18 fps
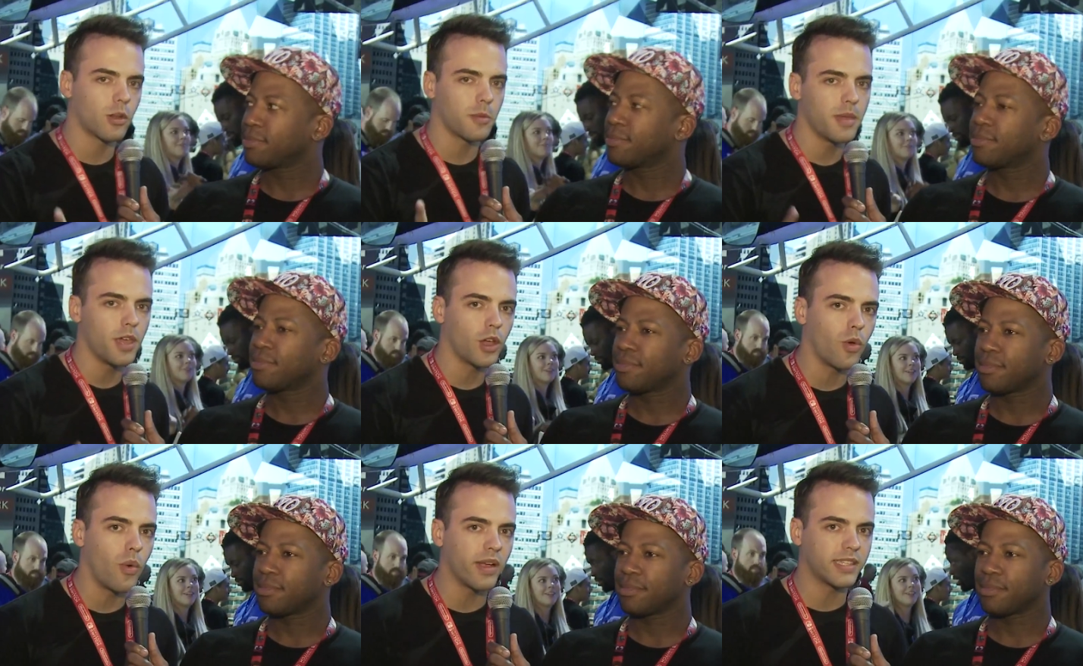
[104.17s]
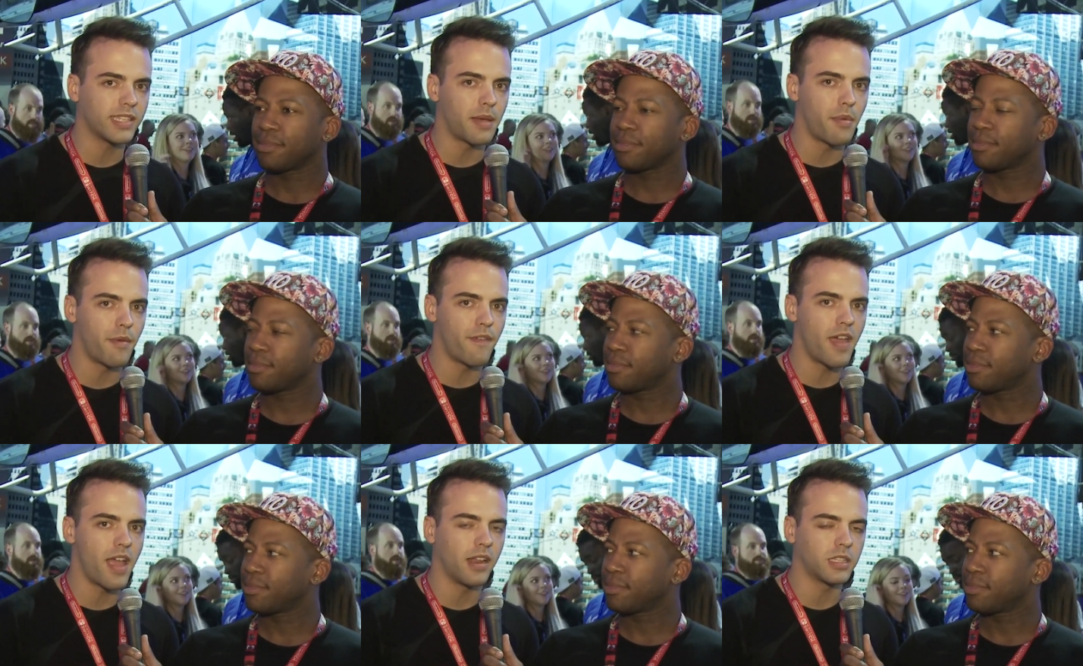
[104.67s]
Speaker 1: going to be a quick time
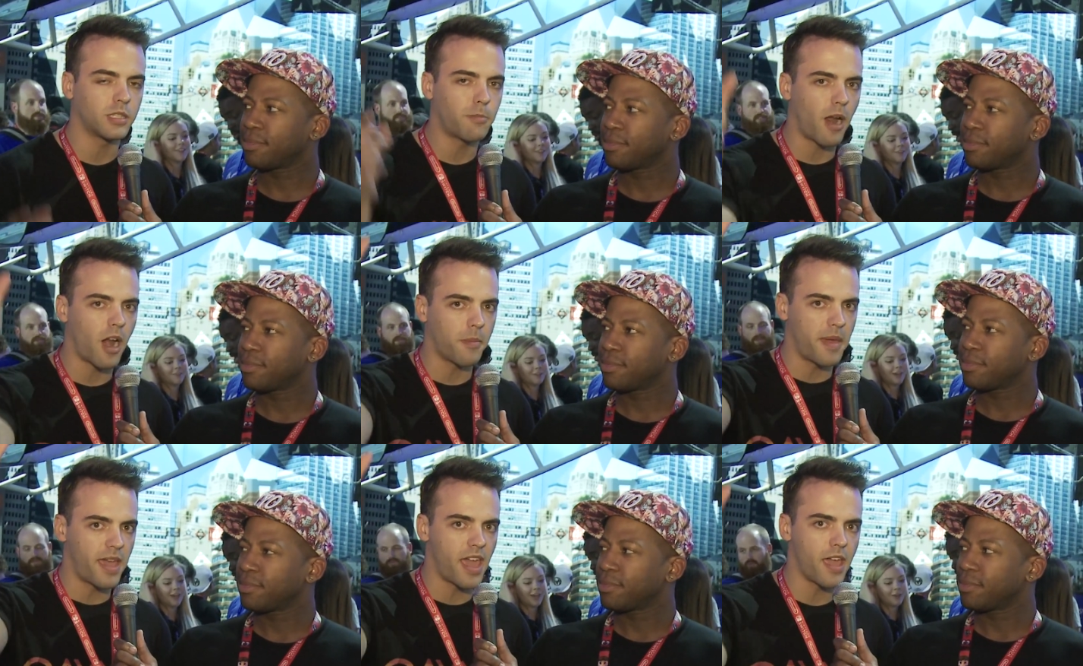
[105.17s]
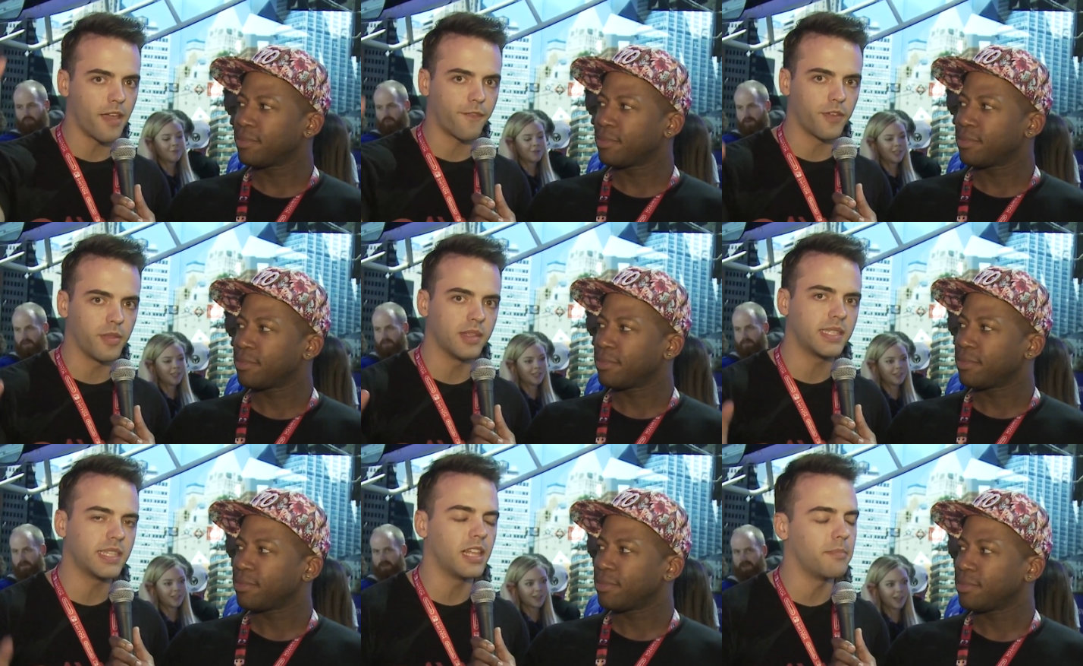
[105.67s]
event, Spider-Man hanging from
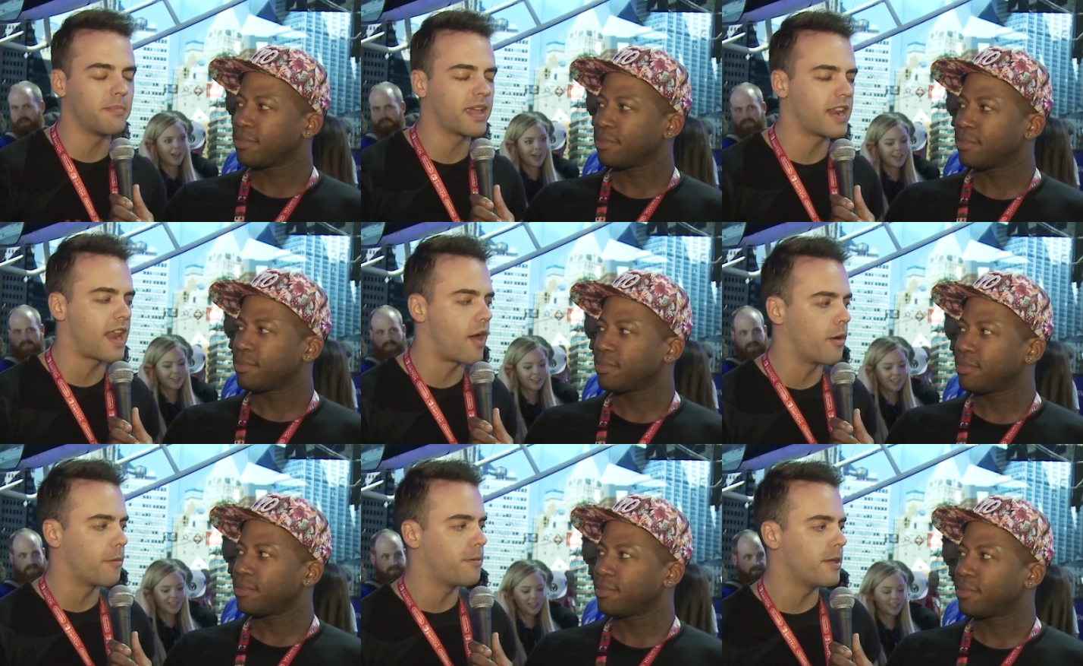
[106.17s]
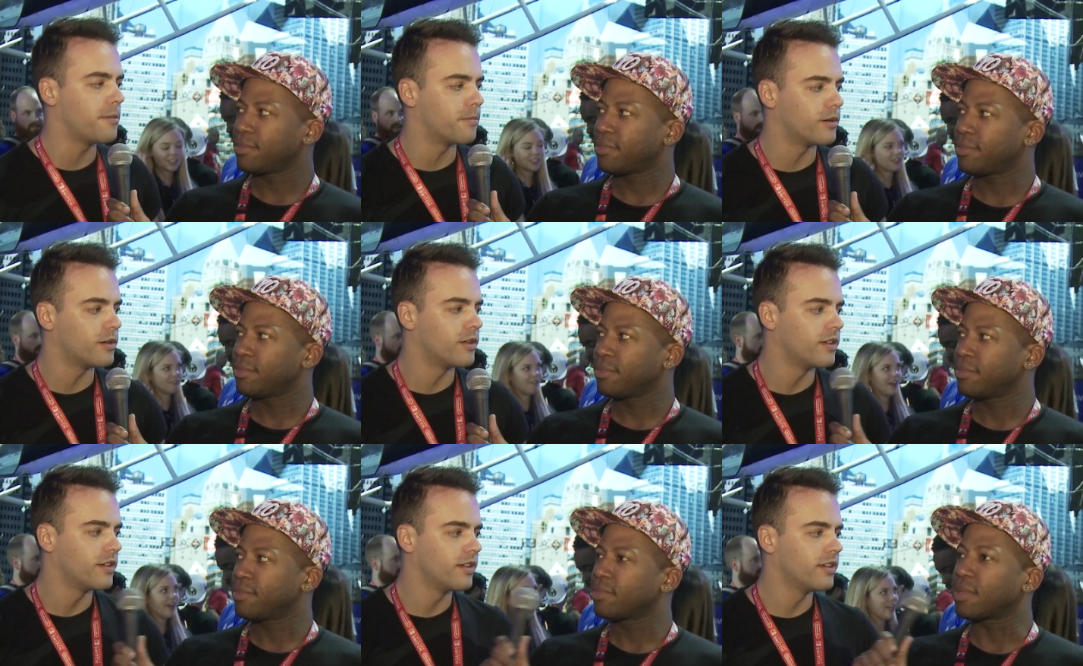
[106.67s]
the ceiling, making out with people.
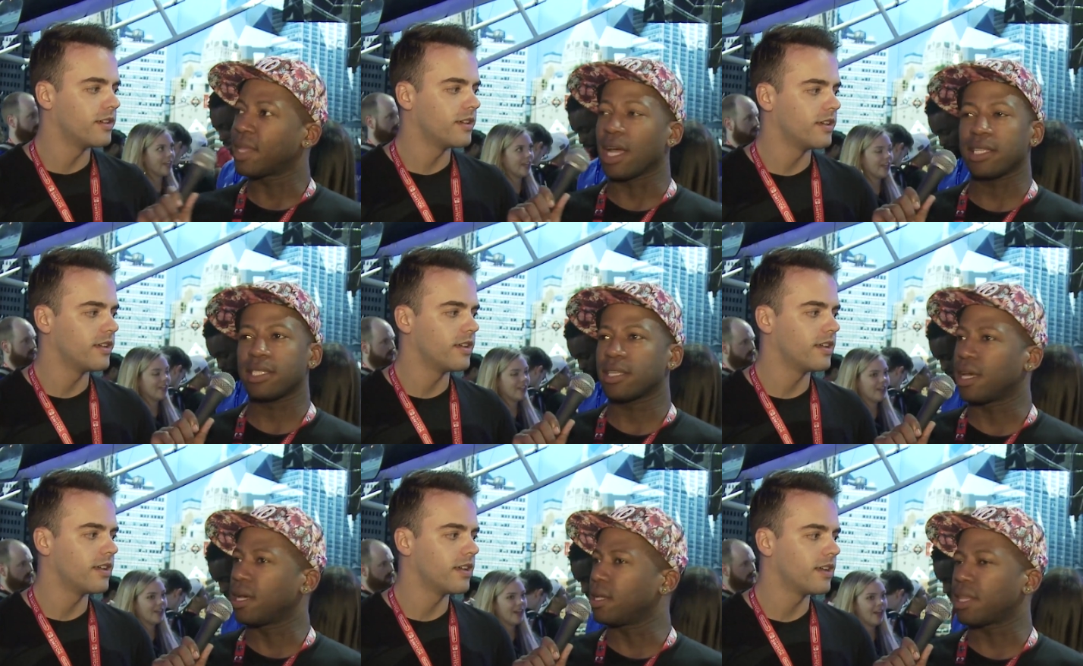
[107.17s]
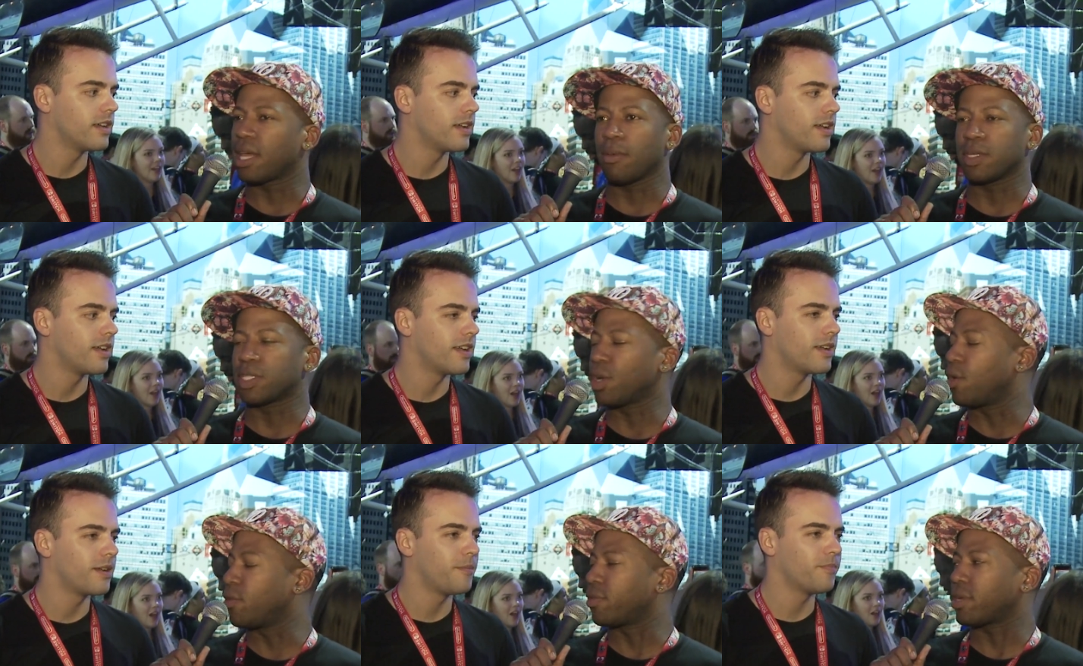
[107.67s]
That's uh, That was
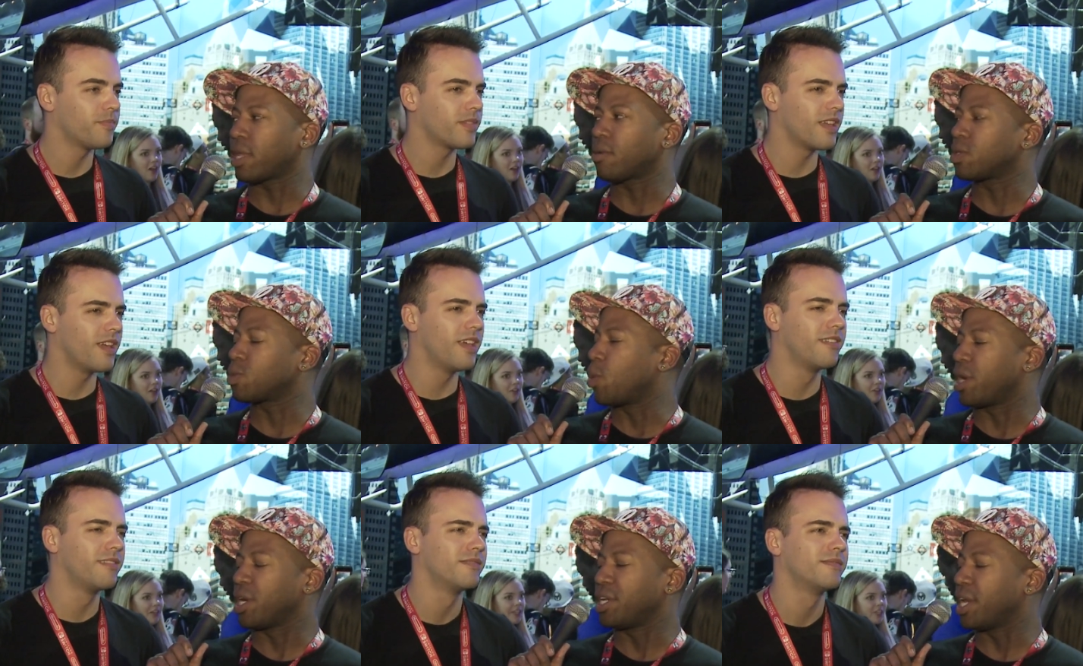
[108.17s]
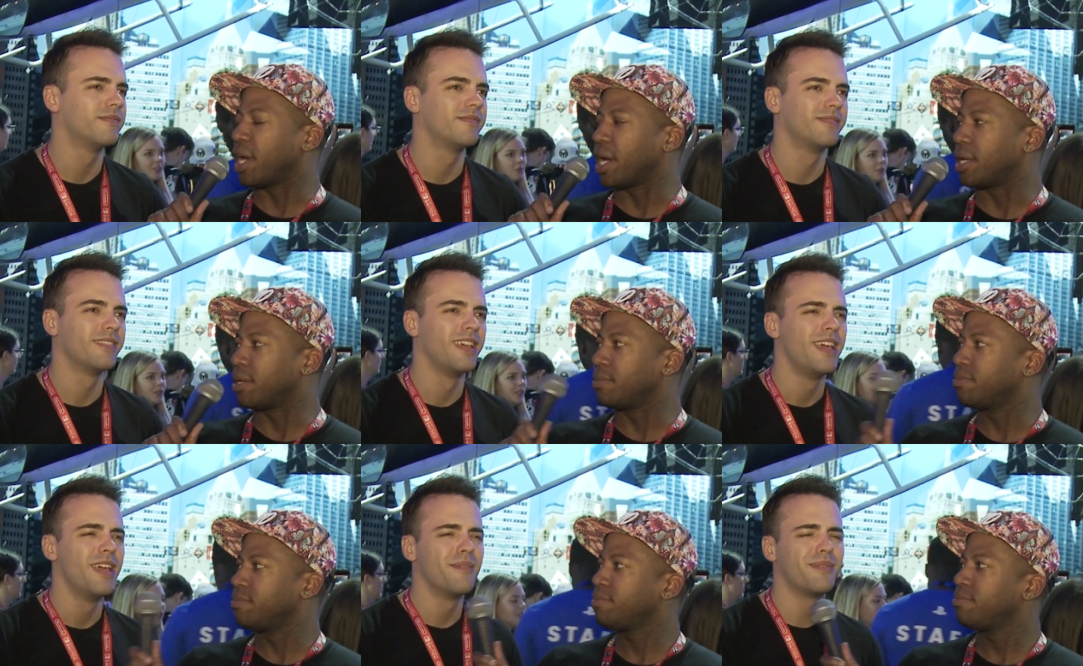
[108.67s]
over. That was one and
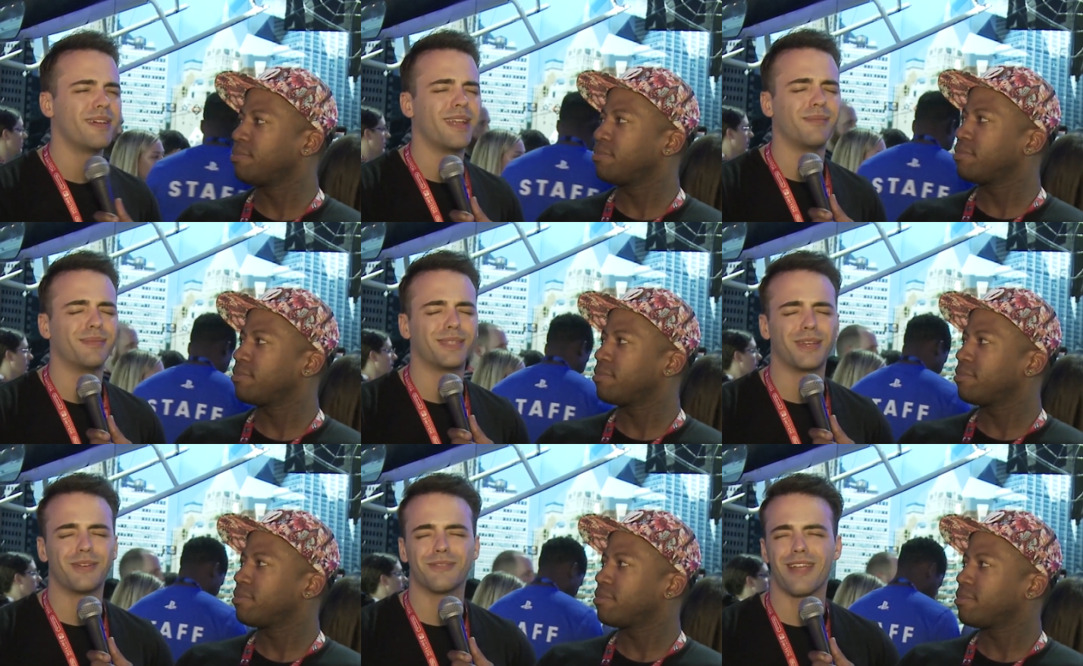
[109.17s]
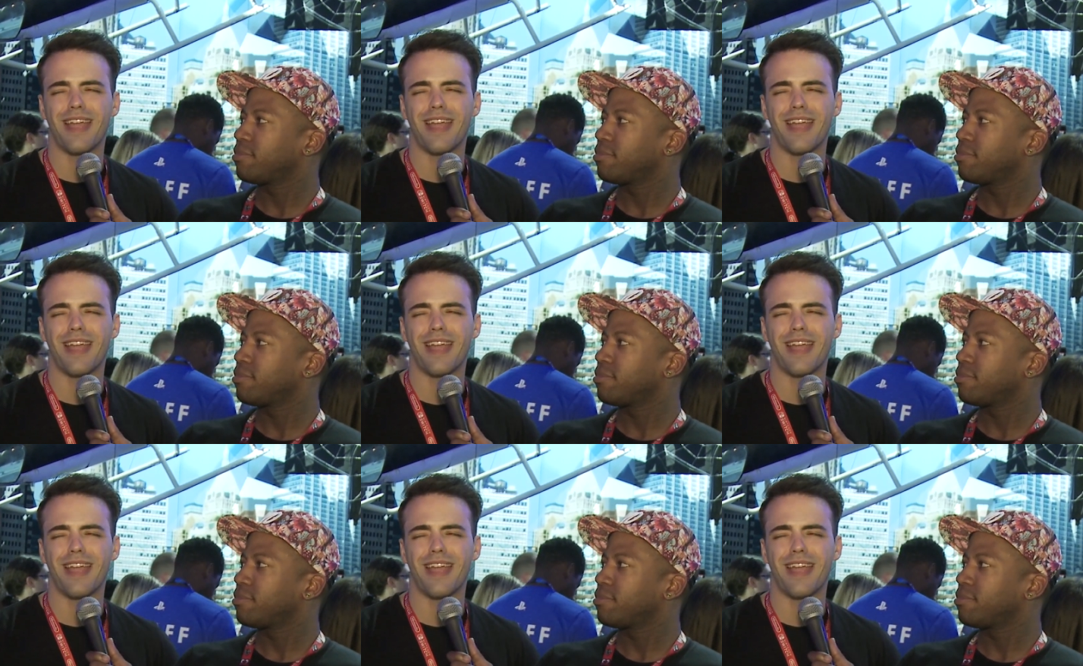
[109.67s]
done. But I'm so